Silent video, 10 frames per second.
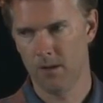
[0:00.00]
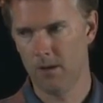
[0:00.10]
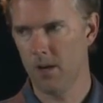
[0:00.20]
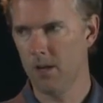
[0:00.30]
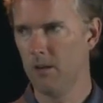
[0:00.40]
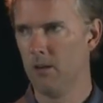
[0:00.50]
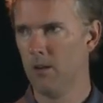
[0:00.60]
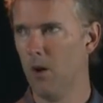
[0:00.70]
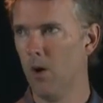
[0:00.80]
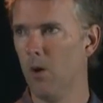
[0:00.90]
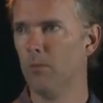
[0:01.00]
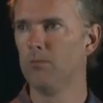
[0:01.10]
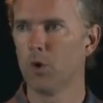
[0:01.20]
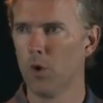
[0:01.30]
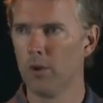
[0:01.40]
All right,
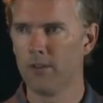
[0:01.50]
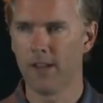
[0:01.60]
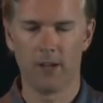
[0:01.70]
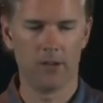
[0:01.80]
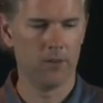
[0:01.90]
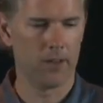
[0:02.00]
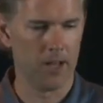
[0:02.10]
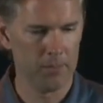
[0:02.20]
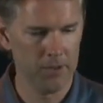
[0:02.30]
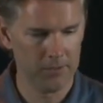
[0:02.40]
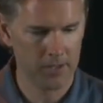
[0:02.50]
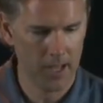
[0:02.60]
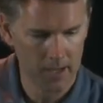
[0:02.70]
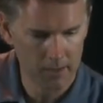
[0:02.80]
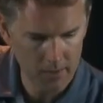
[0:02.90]
Ohm told us how to do that. Piece of
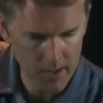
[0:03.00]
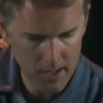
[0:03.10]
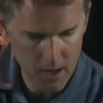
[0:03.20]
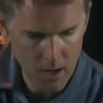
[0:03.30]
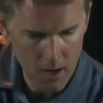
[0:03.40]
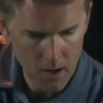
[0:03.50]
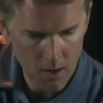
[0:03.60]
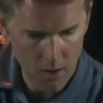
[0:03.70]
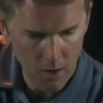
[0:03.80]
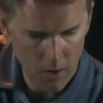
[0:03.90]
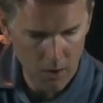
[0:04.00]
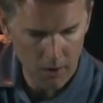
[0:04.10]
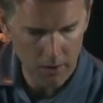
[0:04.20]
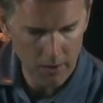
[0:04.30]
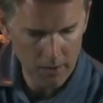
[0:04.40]
cake, right?
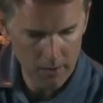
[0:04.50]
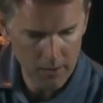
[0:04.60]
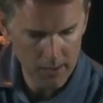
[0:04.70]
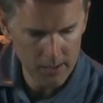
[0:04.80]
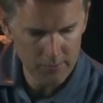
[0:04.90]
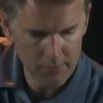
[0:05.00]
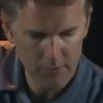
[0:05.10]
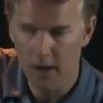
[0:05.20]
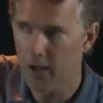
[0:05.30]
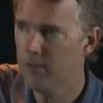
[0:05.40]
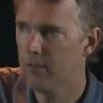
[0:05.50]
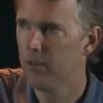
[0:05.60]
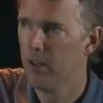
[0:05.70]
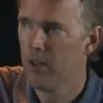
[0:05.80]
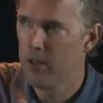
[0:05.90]
R is just
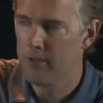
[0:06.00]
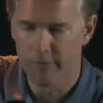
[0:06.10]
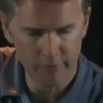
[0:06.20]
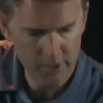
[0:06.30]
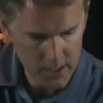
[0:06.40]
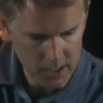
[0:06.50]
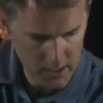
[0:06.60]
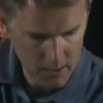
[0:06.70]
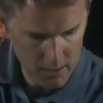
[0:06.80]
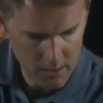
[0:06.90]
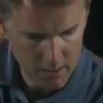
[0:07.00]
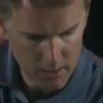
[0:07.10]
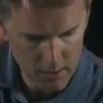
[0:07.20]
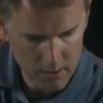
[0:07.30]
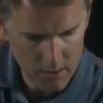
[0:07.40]
V
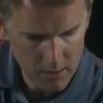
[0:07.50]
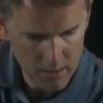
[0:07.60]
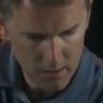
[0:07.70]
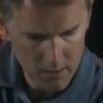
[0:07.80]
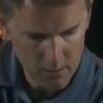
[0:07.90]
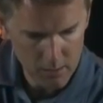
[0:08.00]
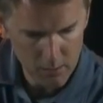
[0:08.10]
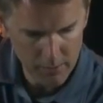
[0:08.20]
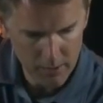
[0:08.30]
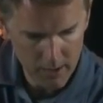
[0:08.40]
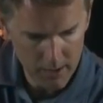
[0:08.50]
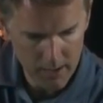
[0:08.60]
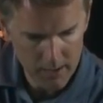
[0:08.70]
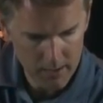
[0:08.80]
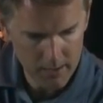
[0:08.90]
over I.